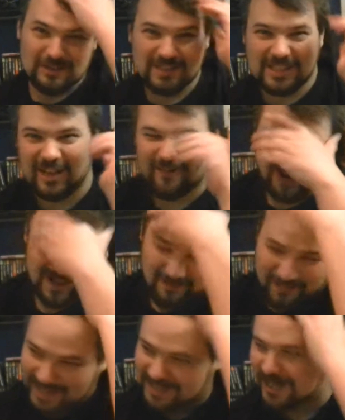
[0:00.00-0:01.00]
see if I
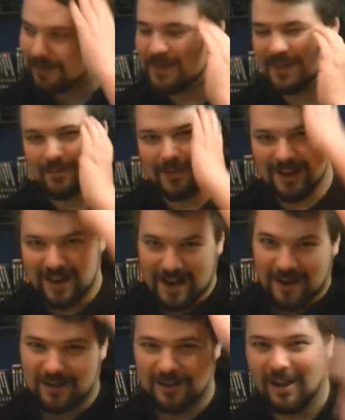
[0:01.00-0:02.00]
can mess up my
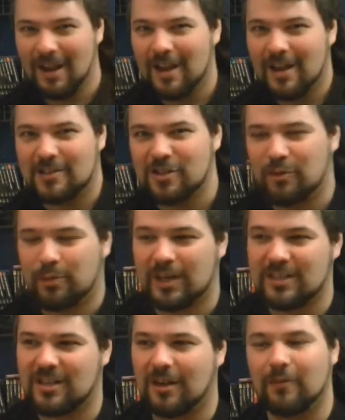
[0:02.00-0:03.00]
hair and do
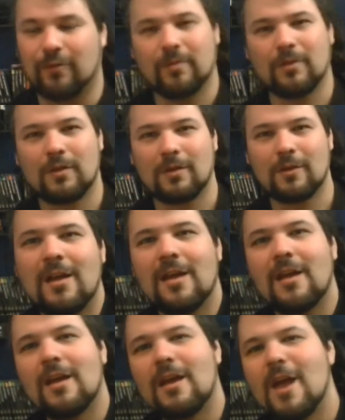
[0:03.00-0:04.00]
impression of.
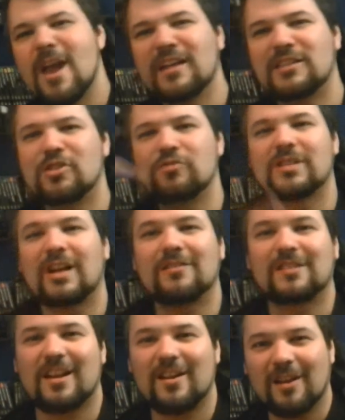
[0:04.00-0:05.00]
Hey, Jews
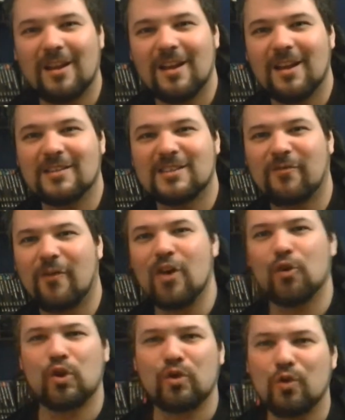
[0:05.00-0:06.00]
out there, it's
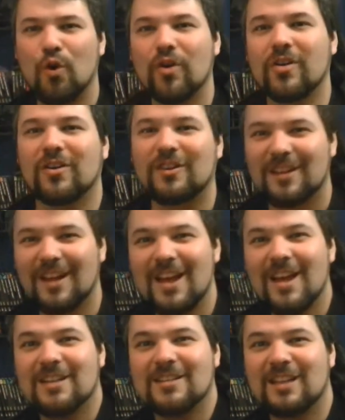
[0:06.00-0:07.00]
fellow Unoka.
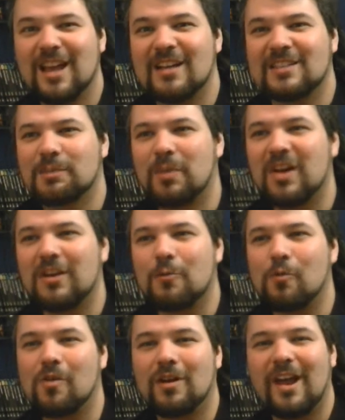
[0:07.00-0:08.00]
Yeah, Spida
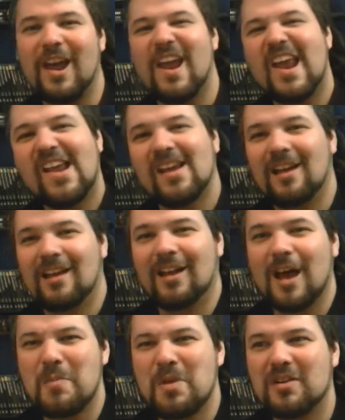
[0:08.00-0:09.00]
1A. And
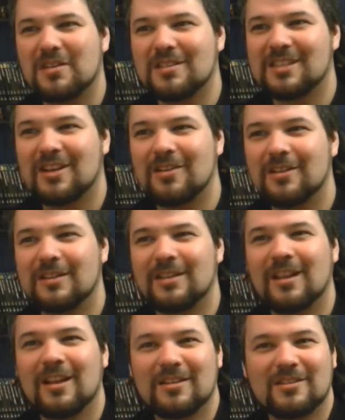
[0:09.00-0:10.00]
I'm here to tell you,
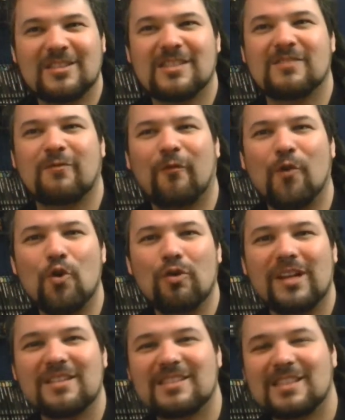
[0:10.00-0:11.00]
this is
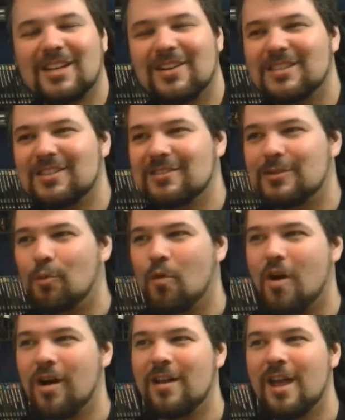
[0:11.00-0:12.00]
fooling and Star Soldier 1.